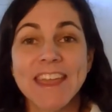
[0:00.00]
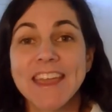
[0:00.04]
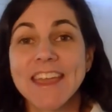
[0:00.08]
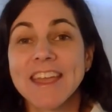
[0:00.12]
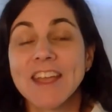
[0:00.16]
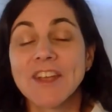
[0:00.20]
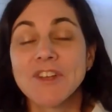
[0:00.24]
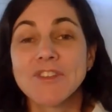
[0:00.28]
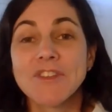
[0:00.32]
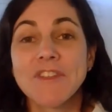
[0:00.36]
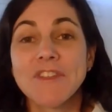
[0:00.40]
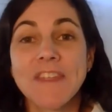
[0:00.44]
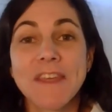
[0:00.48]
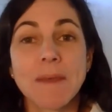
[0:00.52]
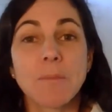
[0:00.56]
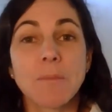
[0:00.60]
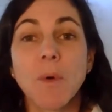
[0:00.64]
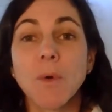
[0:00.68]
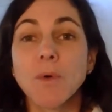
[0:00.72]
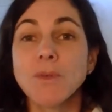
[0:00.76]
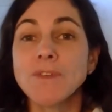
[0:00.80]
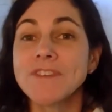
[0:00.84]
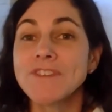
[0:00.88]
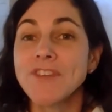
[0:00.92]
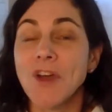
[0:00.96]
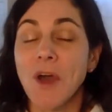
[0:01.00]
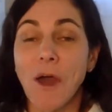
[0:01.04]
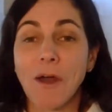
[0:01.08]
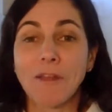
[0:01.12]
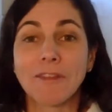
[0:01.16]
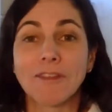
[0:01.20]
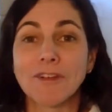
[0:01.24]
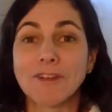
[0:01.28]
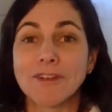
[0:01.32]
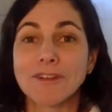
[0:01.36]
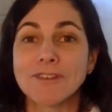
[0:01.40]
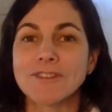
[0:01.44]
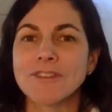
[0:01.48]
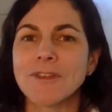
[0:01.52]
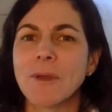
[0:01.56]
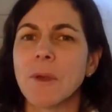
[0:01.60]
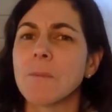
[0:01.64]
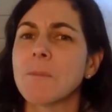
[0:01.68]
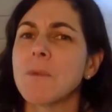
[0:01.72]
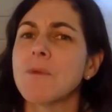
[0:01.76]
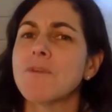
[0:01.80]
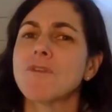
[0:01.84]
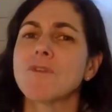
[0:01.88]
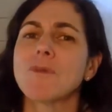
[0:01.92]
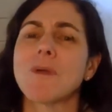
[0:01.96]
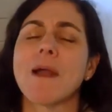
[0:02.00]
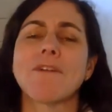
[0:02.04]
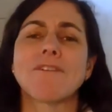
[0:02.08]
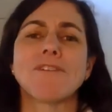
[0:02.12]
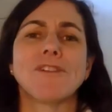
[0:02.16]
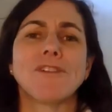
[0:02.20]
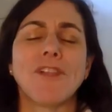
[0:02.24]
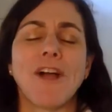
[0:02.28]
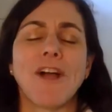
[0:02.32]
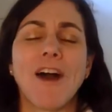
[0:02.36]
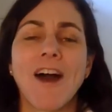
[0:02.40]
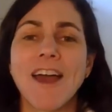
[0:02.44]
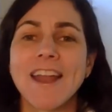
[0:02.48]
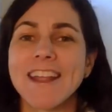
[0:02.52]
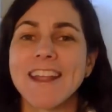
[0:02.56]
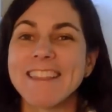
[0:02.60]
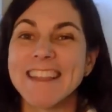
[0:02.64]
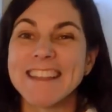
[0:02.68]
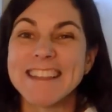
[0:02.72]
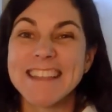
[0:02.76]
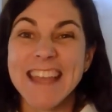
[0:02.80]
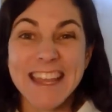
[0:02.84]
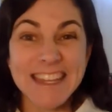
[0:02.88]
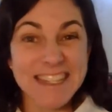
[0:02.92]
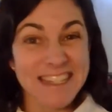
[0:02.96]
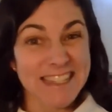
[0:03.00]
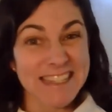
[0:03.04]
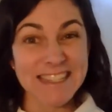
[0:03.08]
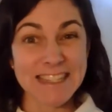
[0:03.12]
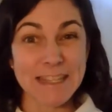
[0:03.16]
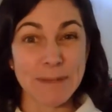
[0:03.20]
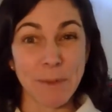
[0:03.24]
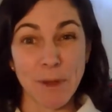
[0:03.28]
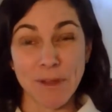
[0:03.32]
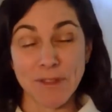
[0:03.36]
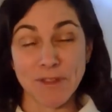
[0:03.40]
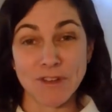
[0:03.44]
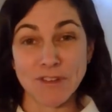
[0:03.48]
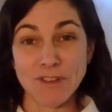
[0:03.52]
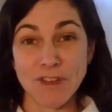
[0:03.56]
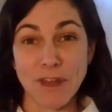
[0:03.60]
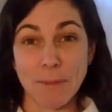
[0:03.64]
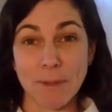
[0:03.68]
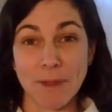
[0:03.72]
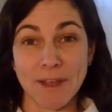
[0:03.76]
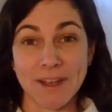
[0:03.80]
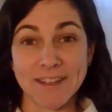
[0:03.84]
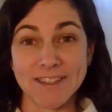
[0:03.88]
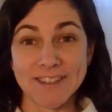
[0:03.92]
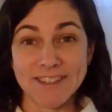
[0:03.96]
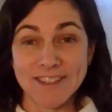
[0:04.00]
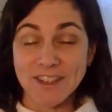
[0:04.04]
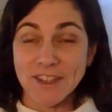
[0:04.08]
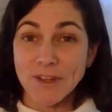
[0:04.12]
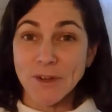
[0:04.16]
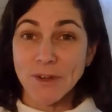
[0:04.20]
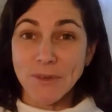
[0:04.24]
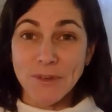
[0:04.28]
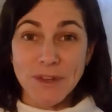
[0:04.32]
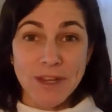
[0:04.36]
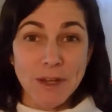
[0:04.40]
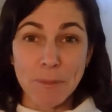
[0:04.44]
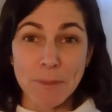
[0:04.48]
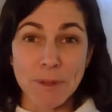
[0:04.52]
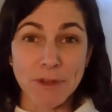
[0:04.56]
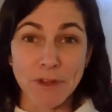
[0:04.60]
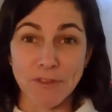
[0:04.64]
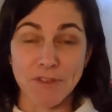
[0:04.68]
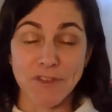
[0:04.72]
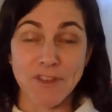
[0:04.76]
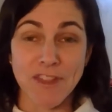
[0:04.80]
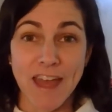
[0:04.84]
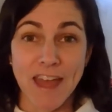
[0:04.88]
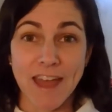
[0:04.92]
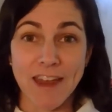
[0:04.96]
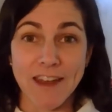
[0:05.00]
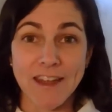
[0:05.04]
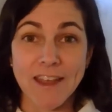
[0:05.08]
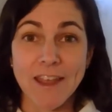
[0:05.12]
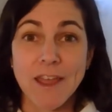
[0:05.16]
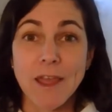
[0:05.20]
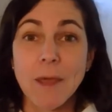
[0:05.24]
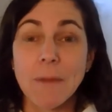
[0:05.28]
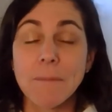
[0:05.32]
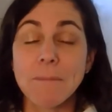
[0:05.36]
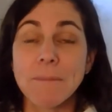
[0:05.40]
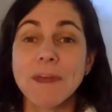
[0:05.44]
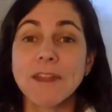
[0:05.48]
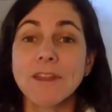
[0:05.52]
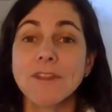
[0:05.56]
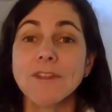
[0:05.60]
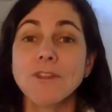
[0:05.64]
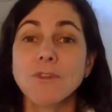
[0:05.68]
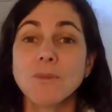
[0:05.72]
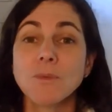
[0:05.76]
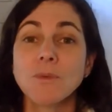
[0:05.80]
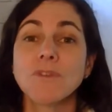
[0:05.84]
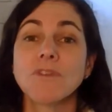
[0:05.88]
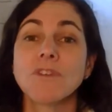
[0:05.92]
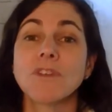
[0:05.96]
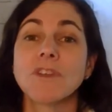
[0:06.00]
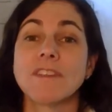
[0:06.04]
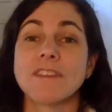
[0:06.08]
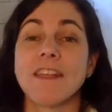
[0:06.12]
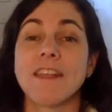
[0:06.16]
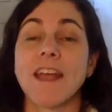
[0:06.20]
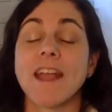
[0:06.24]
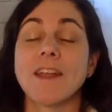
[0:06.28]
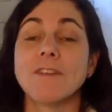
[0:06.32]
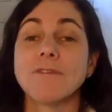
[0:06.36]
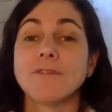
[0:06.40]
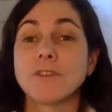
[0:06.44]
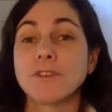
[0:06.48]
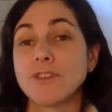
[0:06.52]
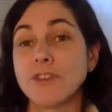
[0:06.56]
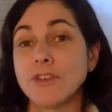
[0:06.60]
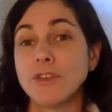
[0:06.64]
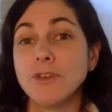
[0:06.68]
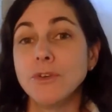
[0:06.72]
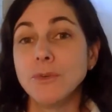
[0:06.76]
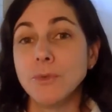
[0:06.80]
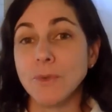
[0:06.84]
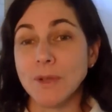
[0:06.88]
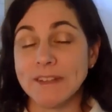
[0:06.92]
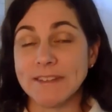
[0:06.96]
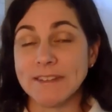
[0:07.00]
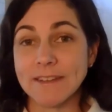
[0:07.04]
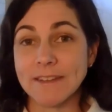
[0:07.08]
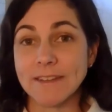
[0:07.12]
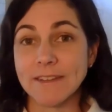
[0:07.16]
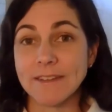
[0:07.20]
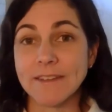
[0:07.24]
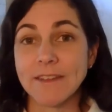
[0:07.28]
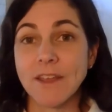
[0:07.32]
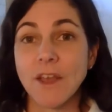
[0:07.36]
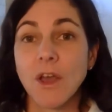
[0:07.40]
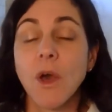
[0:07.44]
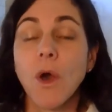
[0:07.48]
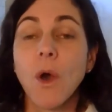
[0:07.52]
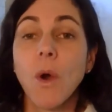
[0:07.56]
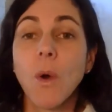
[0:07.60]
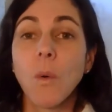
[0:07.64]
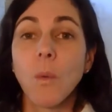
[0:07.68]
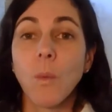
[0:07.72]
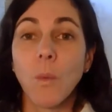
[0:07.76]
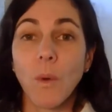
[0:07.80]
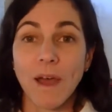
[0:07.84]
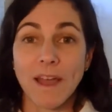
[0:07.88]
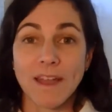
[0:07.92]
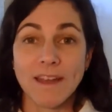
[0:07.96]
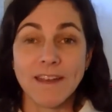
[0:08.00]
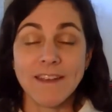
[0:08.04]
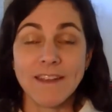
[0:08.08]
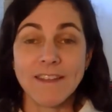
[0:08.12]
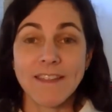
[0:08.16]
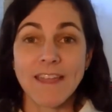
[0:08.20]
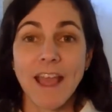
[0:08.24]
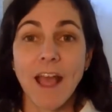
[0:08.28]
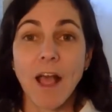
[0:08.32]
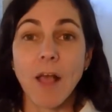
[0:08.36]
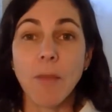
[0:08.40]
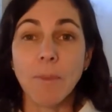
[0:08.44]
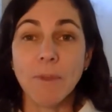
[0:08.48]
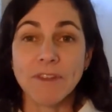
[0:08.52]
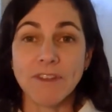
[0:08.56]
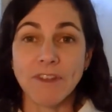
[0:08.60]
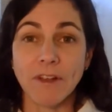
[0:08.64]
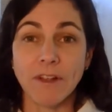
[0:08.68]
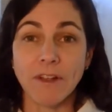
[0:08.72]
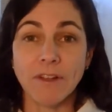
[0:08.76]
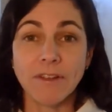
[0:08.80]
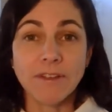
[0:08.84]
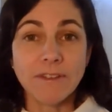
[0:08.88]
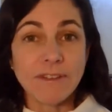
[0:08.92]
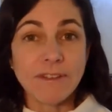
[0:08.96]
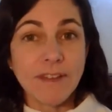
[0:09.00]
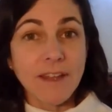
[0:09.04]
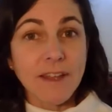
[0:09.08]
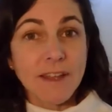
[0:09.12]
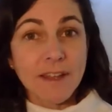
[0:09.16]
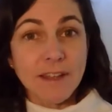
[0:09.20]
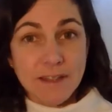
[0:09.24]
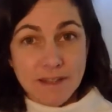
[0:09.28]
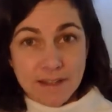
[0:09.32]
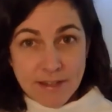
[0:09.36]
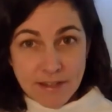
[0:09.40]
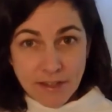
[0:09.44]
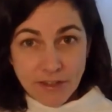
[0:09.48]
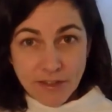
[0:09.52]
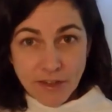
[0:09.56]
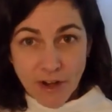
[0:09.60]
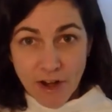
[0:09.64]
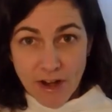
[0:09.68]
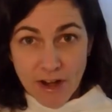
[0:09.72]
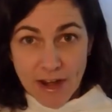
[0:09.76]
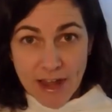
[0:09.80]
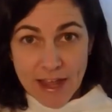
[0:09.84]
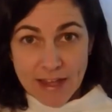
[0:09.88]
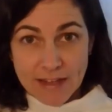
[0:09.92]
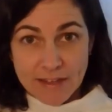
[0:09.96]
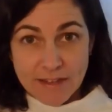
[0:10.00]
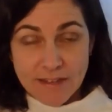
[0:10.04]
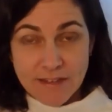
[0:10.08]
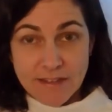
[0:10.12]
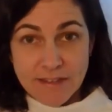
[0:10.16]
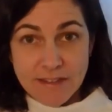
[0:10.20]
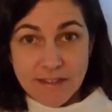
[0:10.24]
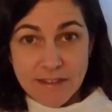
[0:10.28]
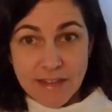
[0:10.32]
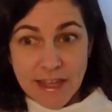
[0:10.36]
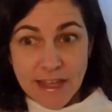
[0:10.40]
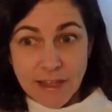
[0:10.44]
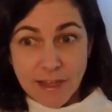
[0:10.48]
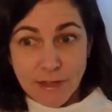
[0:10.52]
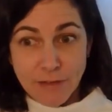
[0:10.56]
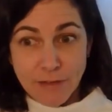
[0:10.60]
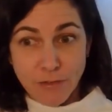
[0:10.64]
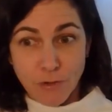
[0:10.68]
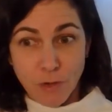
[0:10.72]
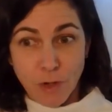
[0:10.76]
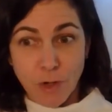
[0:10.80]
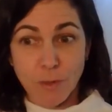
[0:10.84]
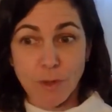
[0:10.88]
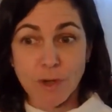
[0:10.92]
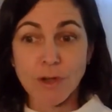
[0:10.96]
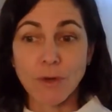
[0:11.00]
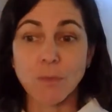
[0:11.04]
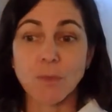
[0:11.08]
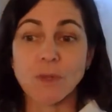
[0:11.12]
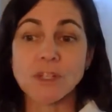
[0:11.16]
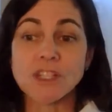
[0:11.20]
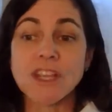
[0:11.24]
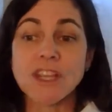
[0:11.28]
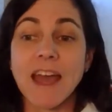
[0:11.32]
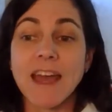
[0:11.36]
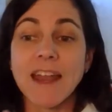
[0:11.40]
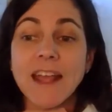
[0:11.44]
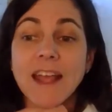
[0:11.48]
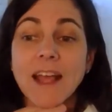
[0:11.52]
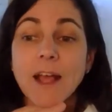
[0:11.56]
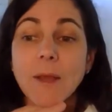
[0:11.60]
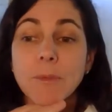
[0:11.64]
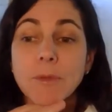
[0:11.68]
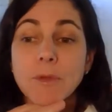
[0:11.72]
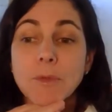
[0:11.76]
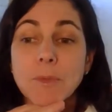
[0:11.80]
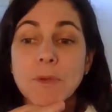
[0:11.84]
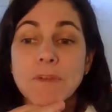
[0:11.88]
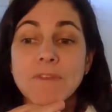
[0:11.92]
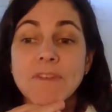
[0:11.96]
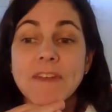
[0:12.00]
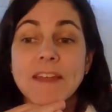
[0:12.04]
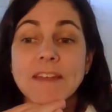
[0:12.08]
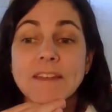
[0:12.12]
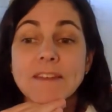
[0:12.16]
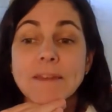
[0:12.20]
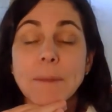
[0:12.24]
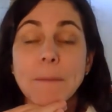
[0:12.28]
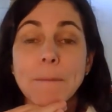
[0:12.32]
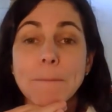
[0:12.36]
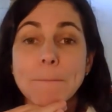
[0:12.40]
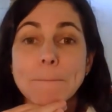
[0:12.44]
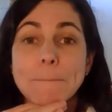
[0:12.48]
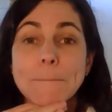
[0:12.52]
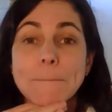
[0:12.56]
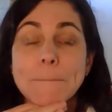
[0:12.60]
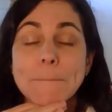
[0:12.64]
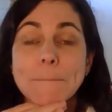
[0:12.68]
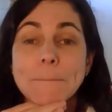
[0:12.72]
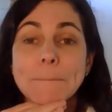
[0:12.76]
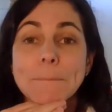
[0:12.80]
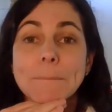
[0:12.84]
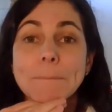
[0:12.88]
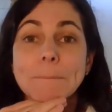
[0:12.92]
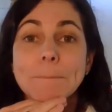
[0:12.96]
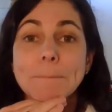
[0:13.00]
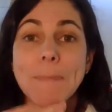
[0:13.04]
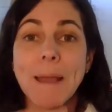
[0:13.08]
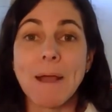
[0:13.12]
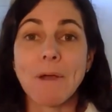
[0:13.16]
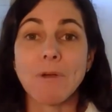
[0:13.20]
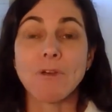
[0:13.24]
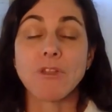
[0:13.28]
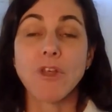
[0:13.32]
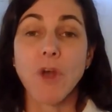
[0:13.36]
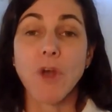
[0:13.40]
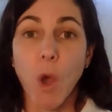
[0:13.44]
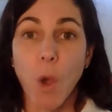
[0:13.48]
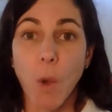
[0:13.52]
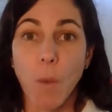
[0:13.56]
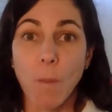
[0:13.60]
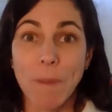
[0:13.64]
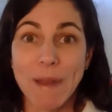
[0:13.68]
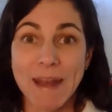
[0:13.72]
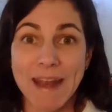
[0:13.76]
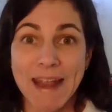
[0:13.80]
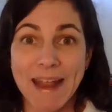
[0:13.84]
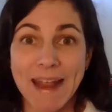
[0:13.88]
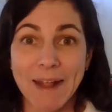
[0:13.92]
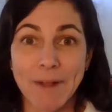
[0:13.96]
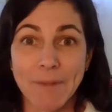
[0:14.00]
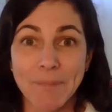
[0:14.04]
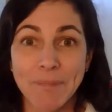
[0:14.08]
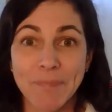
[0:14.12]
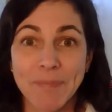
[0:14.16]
Here's the thing most toddlers move around a lot. They tend to sleep on their stomachs. You don't need a pillow for that. Pillows were designed for two reasons. One, they help adults tilt our heads slightly forward, which kind of helps prevent mouth opening